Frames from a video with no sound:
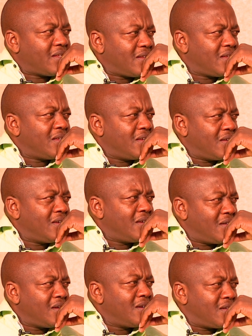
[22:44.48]
Is this
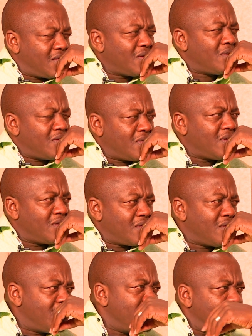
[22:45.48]
muddy? Is this,
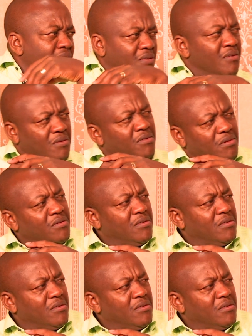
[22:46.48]
what are we thinking maybe the